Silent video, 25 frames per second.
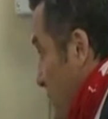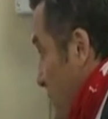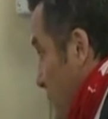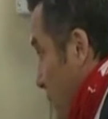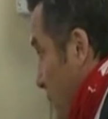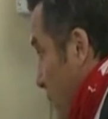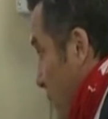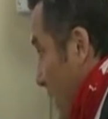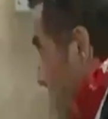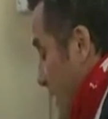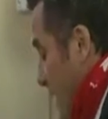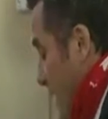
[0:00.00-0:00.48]

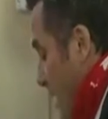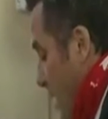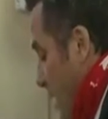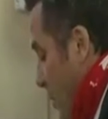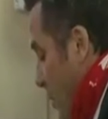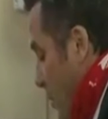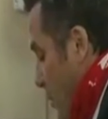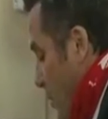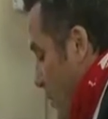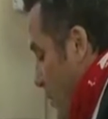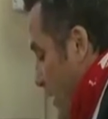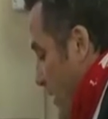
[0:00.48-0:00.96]
So right
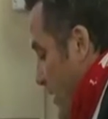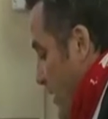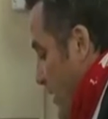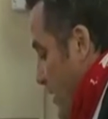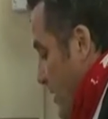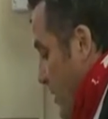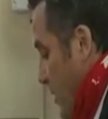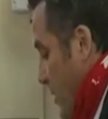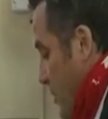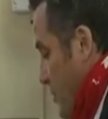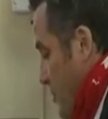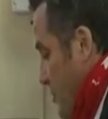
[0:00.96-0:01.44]
now, we're
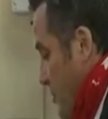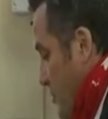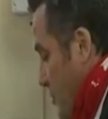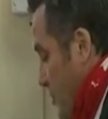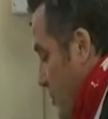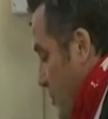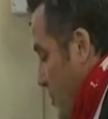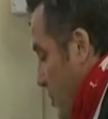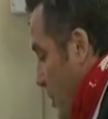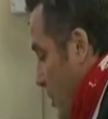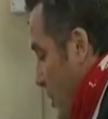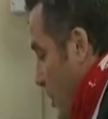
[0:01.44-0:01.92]
ready to go
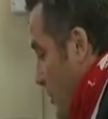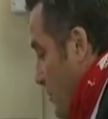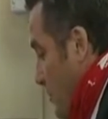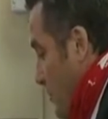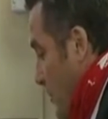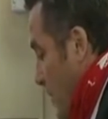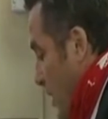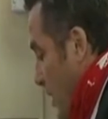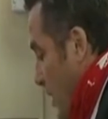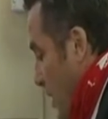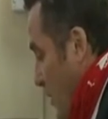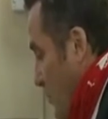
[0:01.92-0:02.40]
to
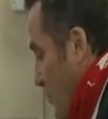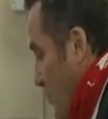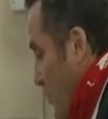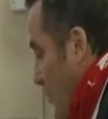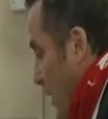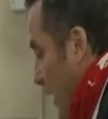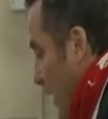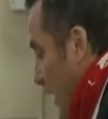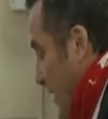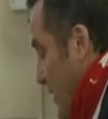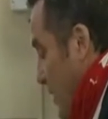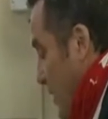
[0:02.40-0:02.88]
court.
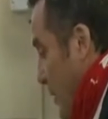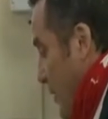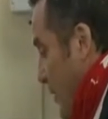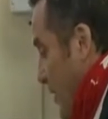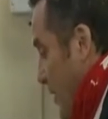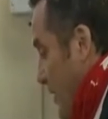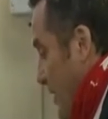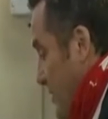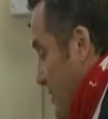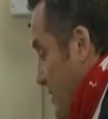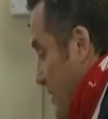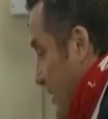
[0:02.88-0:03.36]
Um, I know
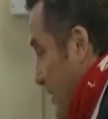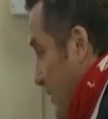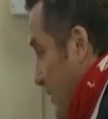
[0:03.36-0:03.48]
that there's